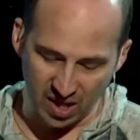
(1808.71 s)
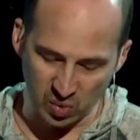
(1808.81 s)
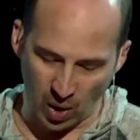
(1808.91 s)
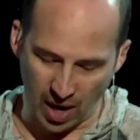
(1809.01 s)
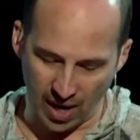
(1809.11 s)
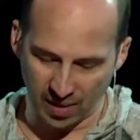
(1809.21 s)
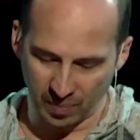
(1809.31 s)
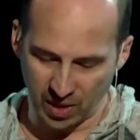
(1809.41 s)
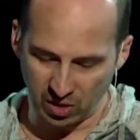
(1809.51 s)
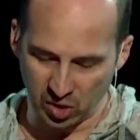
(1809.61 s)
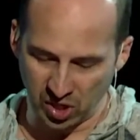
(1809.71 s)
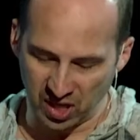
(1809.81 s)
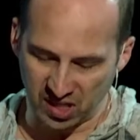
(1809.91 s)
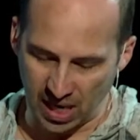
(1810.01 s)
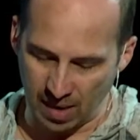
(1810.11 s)
is why you should
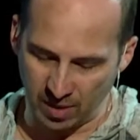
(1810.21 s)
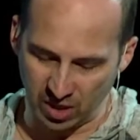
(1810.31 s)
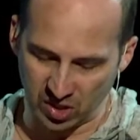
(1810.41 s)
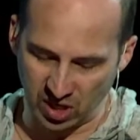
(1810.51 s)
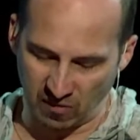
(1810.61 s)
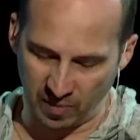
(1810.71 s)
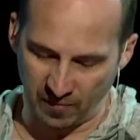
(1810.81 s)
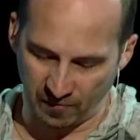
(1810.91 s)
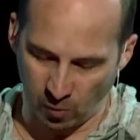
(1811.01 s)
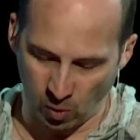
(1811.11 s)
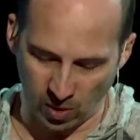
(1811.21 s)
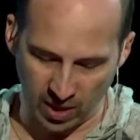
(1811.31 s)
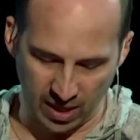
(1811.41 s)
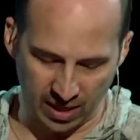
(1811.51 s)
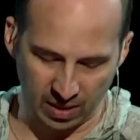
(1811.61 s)
examine yourself before
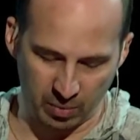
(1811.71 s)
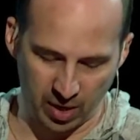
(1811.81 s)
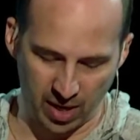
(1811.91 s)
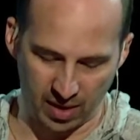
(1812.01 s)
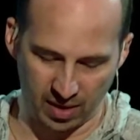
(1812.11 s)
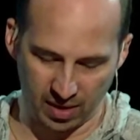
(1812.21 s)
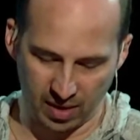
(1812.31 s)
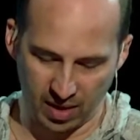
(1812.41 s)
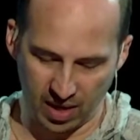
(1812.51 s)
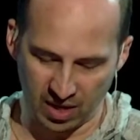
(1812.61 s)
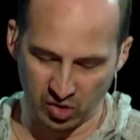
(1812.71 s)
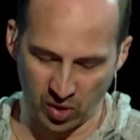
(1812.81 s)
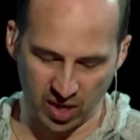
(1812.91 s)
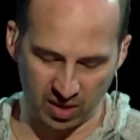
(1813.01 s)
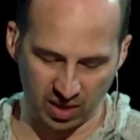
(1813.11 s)
eating the bread and
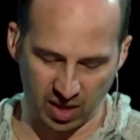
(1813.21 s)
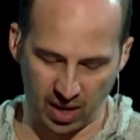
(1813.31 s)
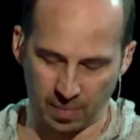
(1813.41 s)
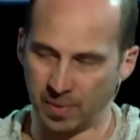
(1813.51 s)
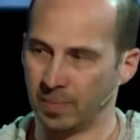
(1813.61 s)
drinking the cup.